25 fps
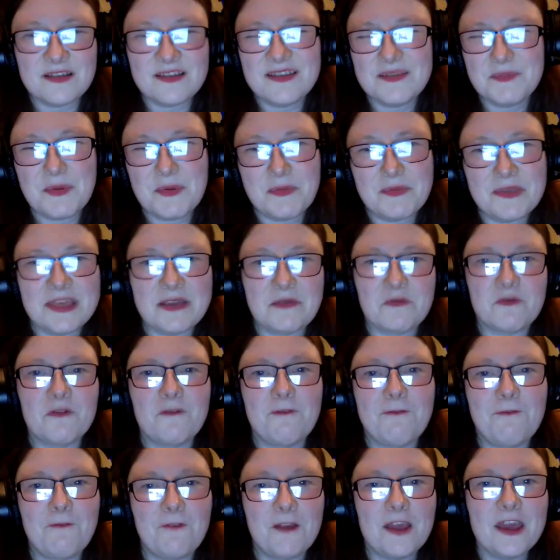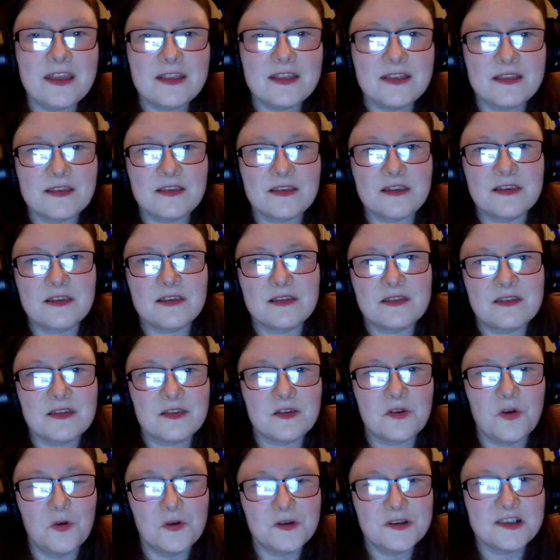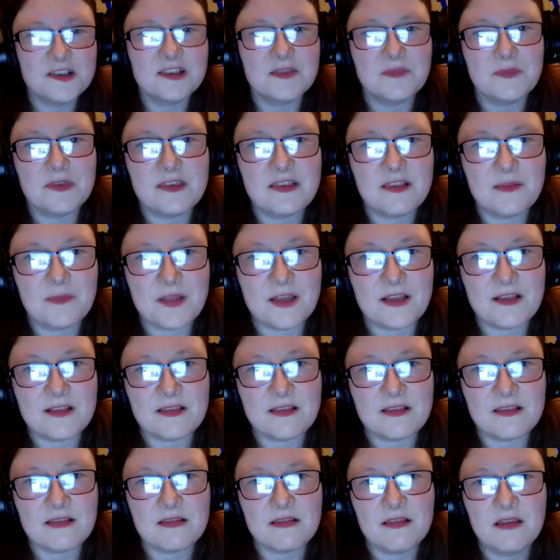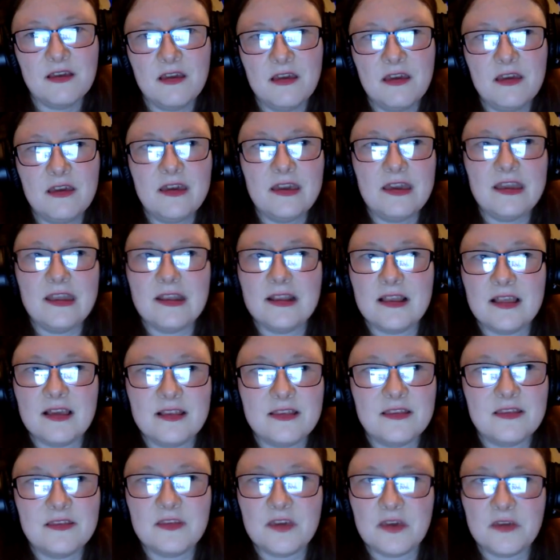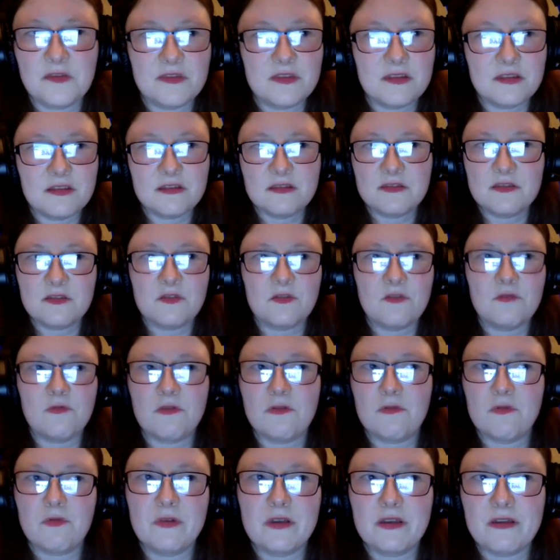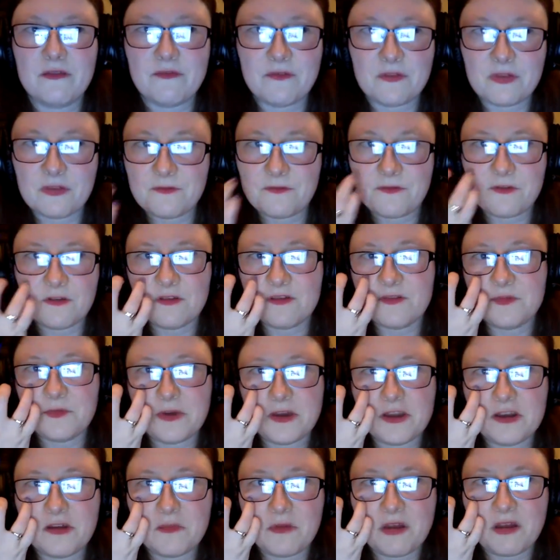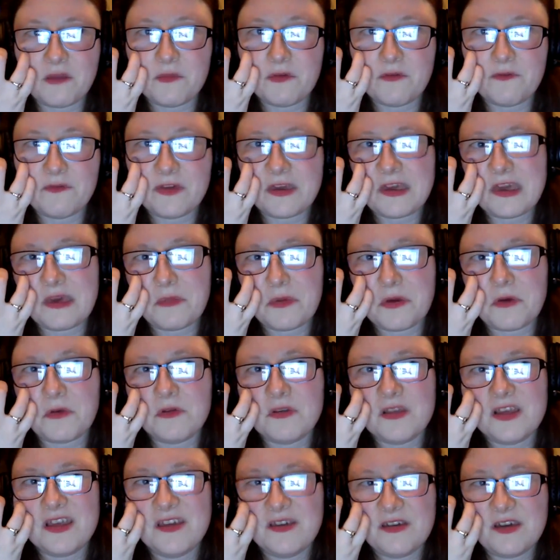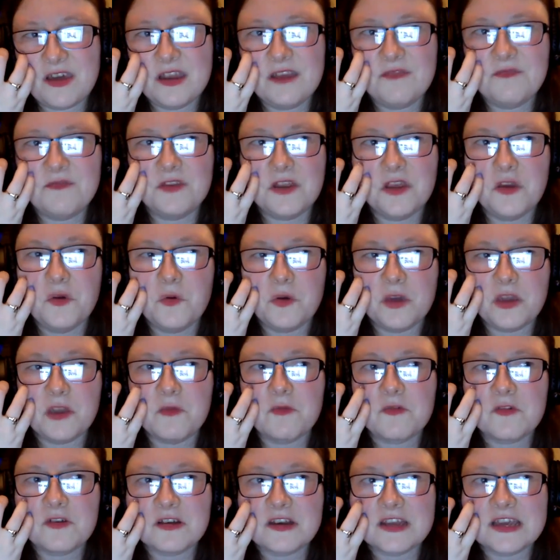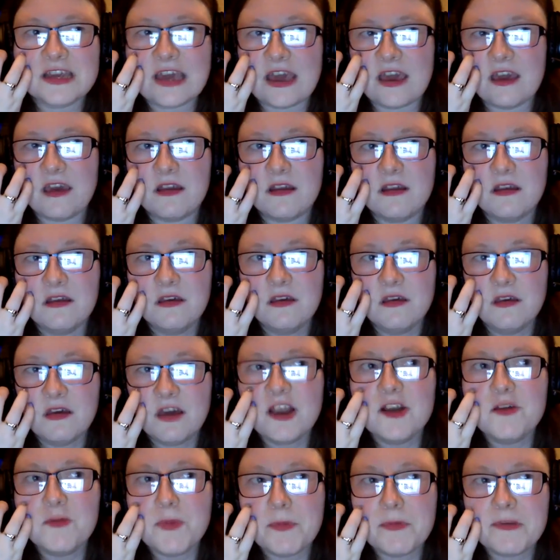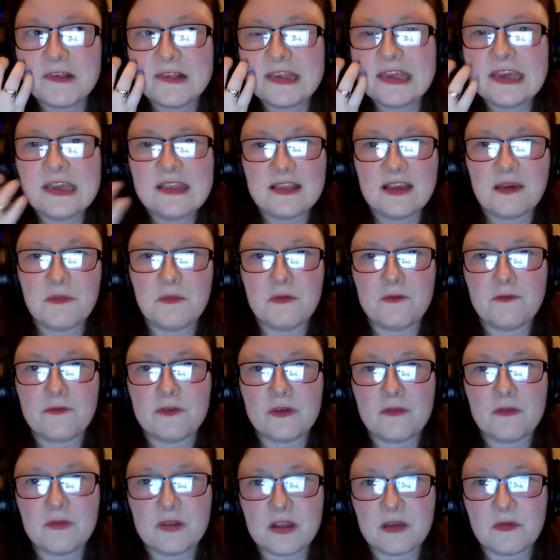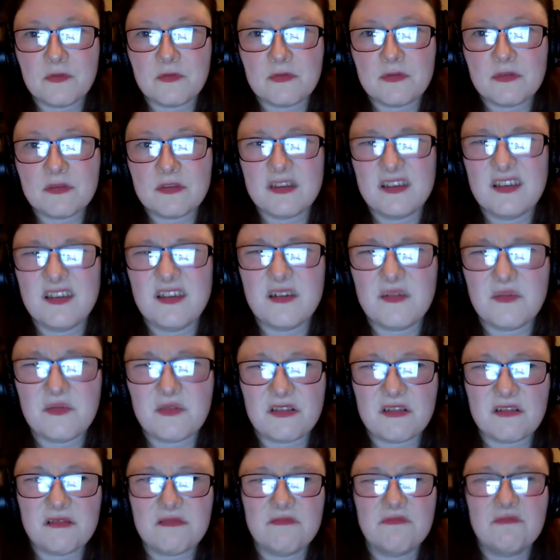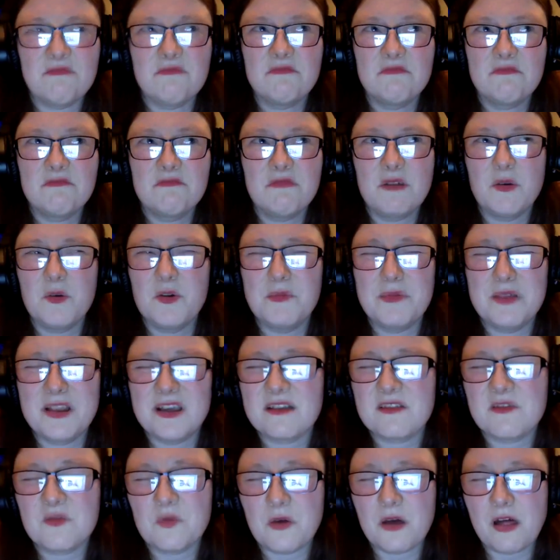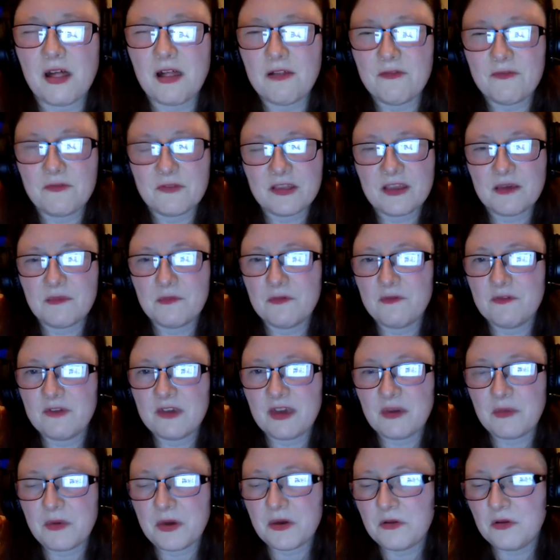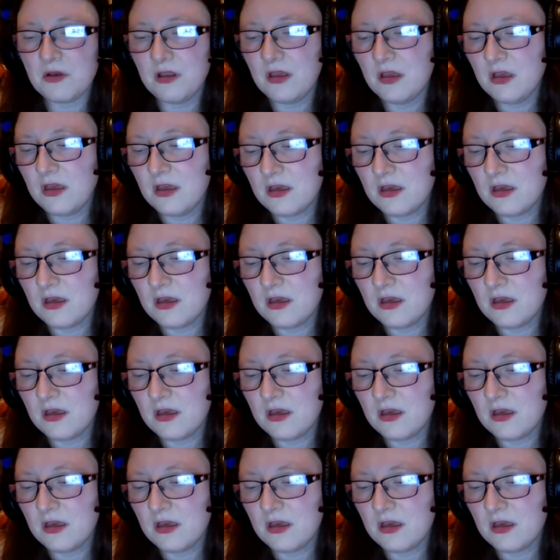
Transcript: I think maybe they were afraid to to go to some of these places in like 2002 or whenever the first Spider-Man movie came out. Like you kind of knew what mm-hmm. you were going to get. I remember seeing that movie when I was I think I was like I would have been like 12 when that movie came out.